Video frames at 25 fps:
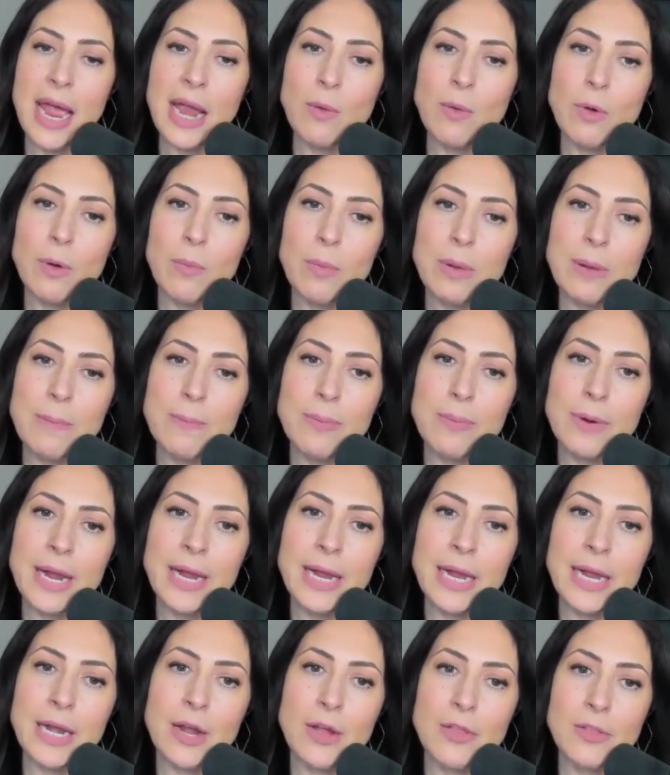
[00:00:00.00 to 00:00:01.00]
And when we
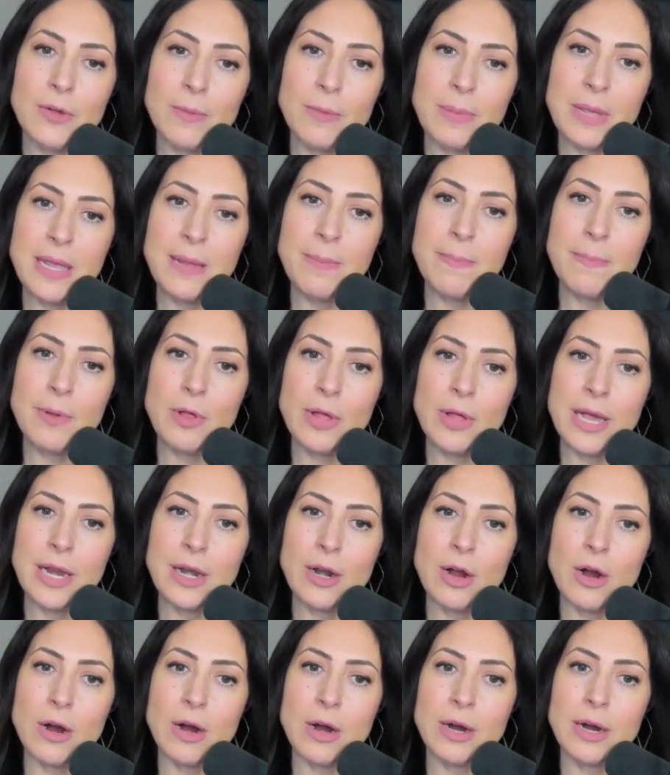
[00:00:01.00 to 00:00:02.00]
bring in other people
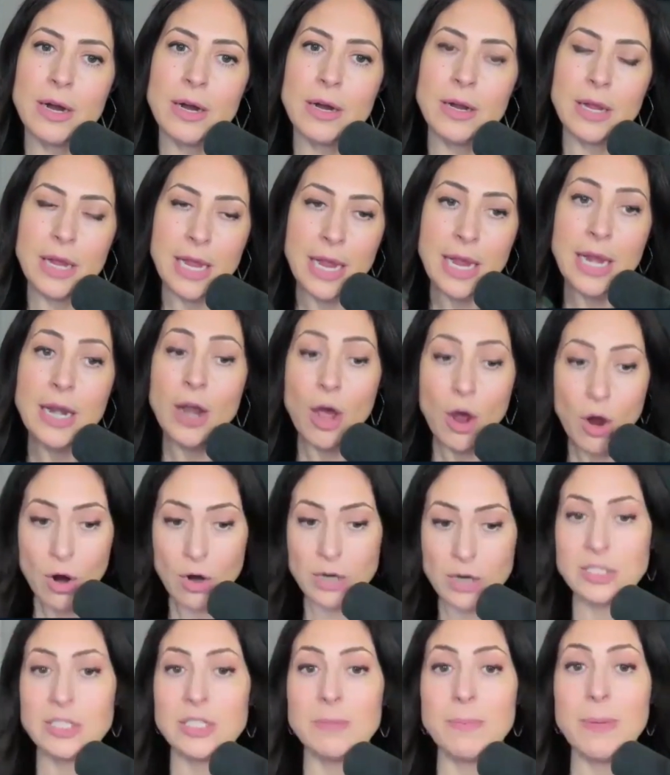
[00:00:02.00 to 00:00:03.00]
in
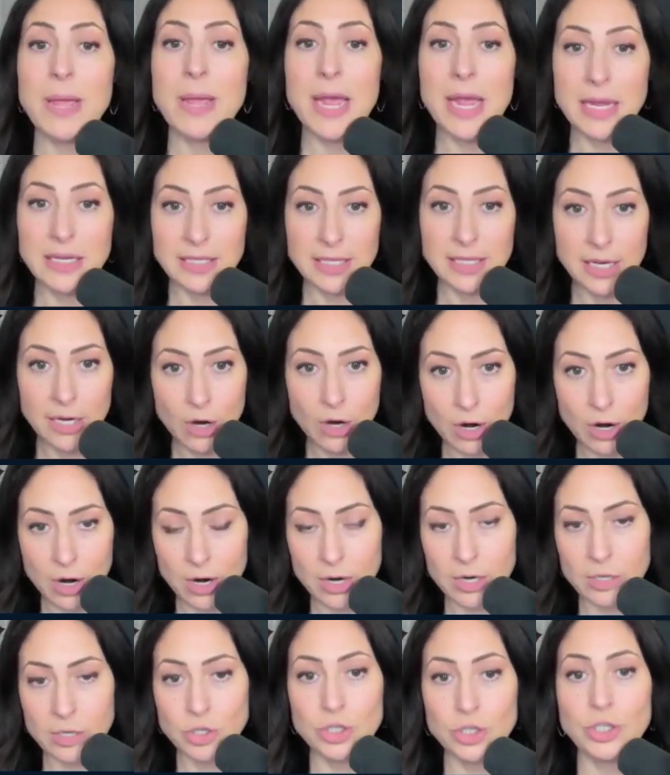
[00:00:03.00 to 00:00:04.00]
our space, in
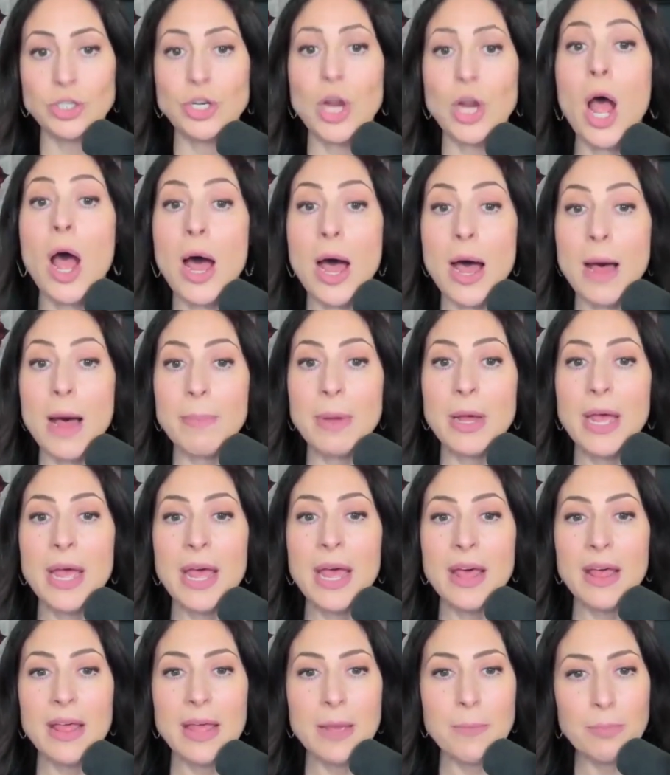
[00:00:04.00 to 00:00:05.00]
our shop,
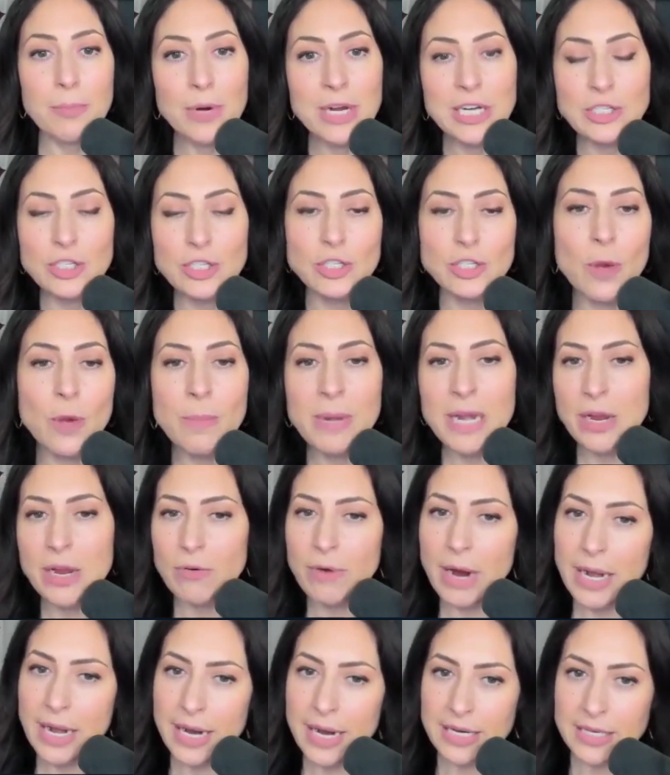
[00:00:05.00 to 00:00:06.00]
it brings so many
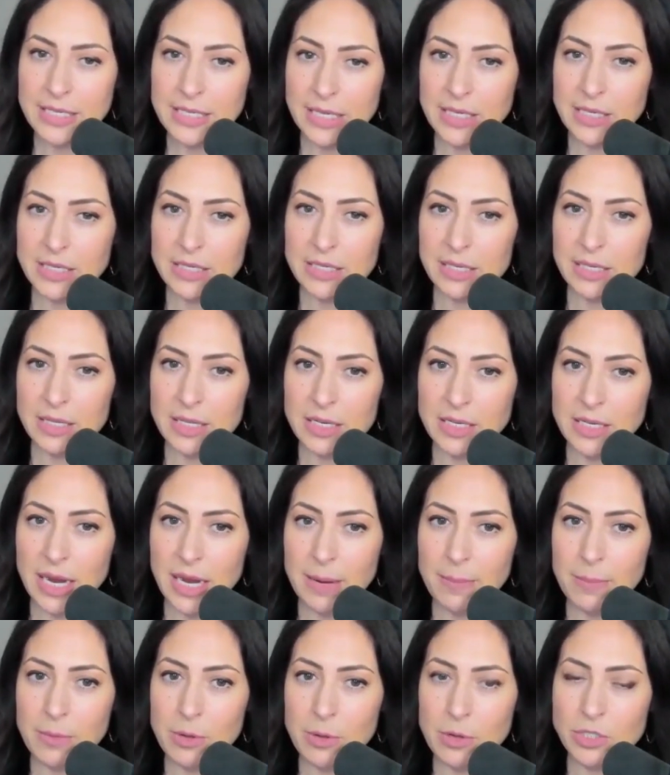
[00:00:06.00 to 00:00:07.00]
great ideas to the
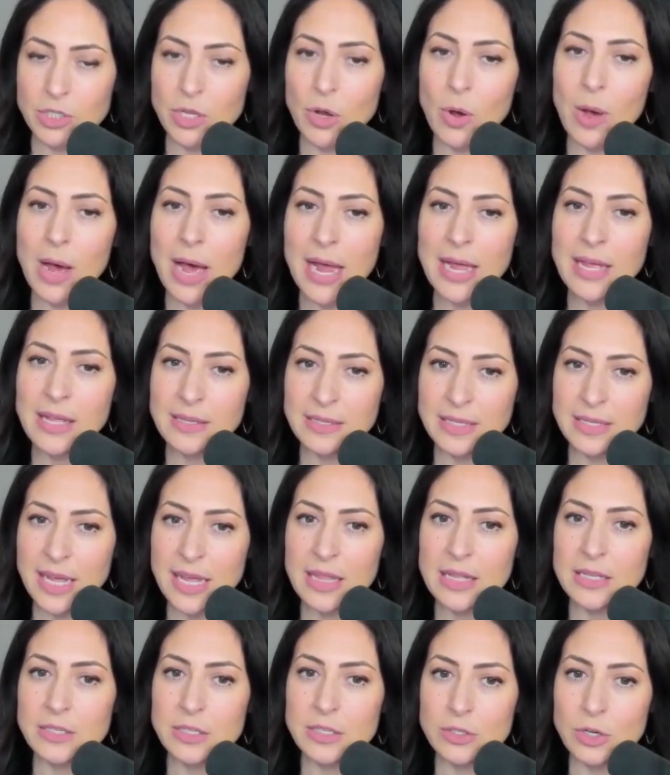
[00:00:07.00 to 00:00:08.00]
table. So I say
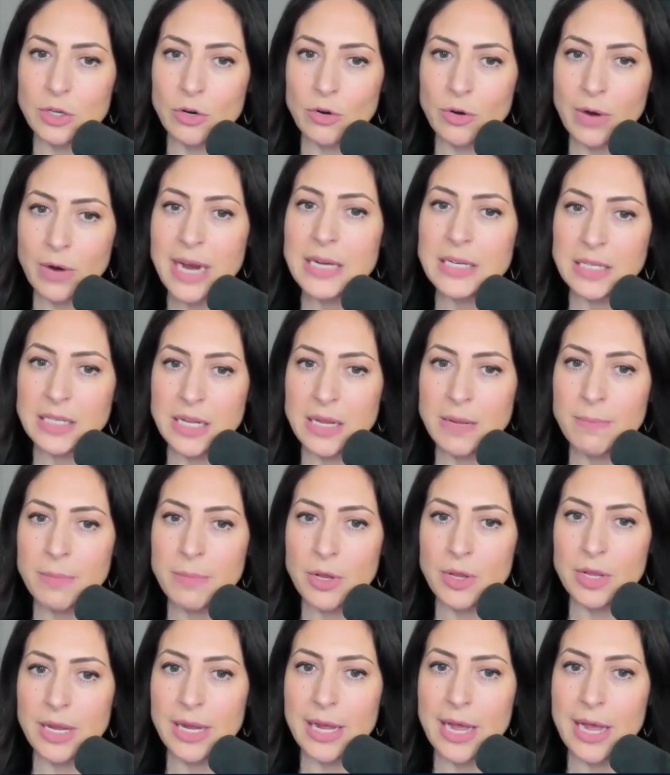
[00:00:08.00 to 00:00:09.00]
this is a great team
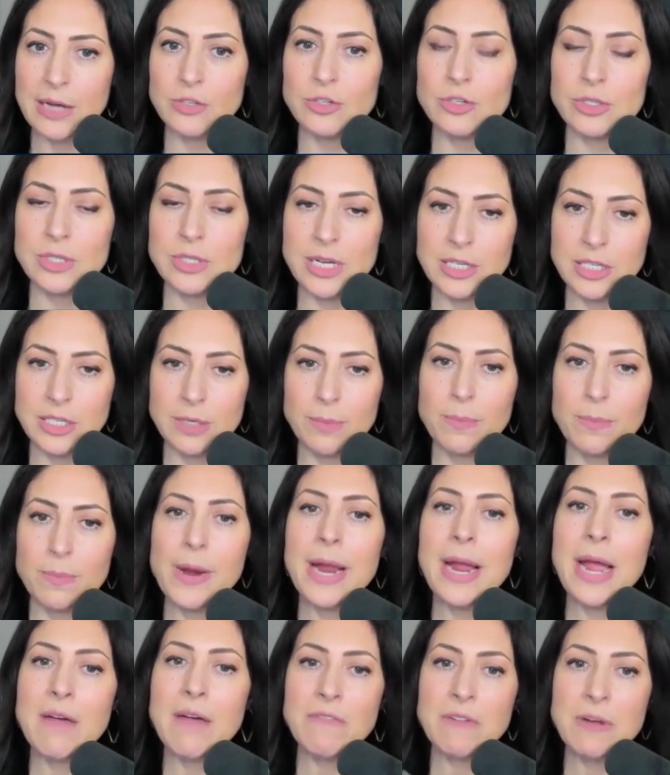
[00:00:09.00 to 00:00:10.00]
building exercise to
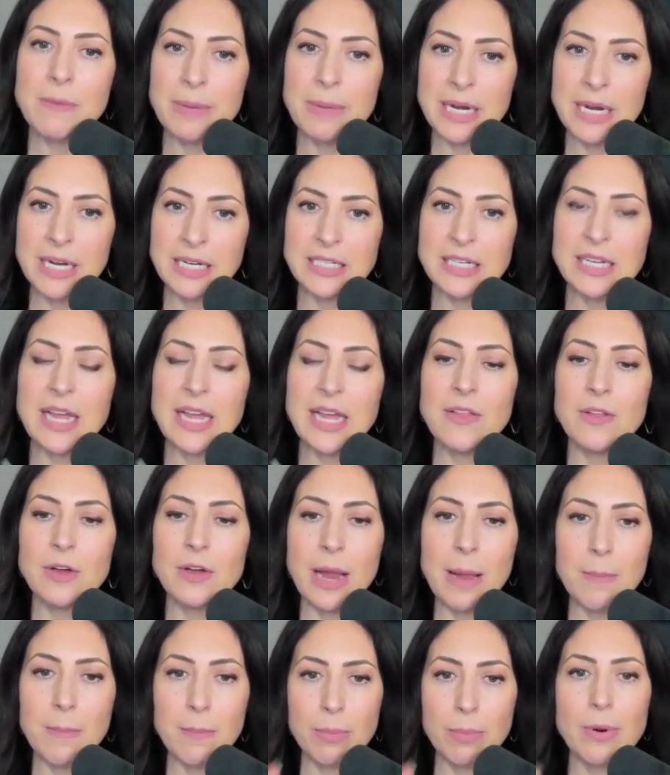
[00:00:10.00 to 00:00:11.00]
bring everybody
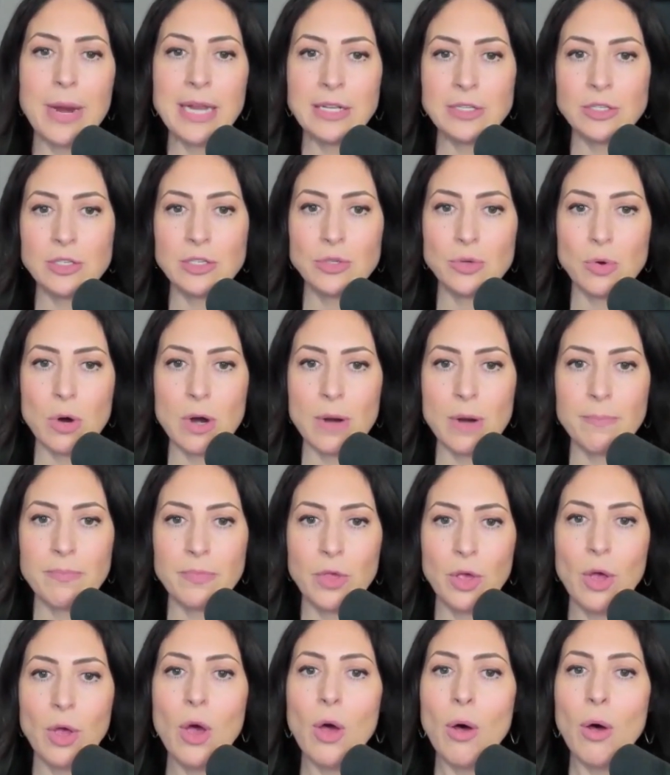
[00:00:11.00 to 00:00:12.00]
together and brainstorm
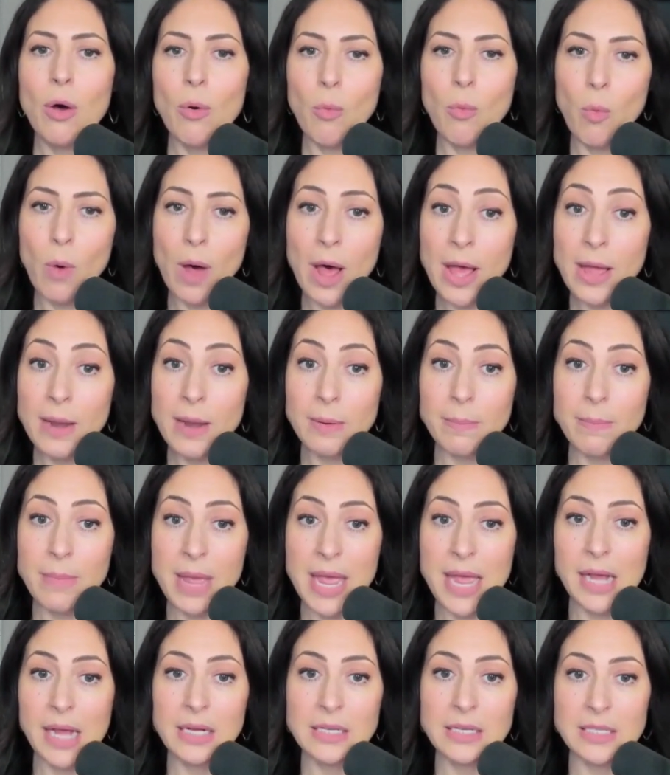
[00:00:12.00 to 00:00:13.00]
what
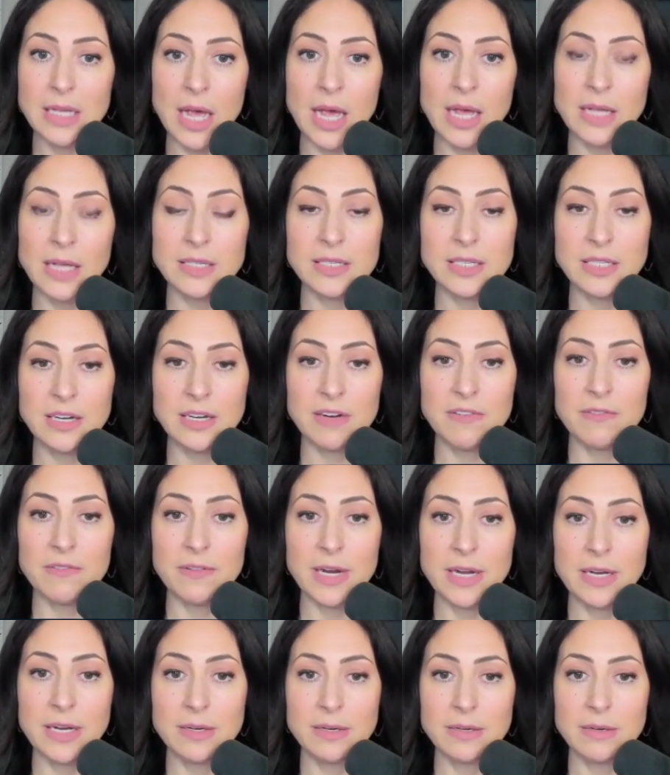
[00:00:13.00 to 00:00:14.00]
makes us
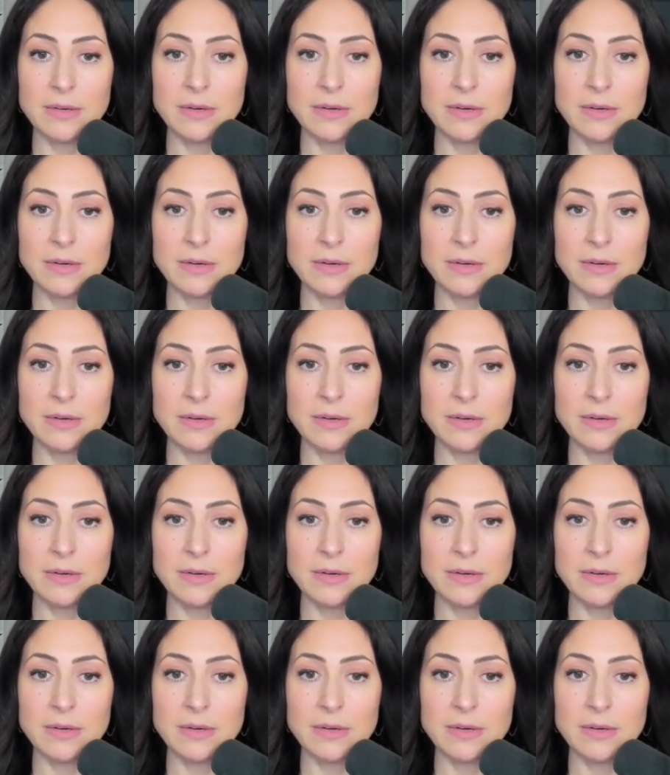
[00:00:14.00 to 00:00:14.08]
different.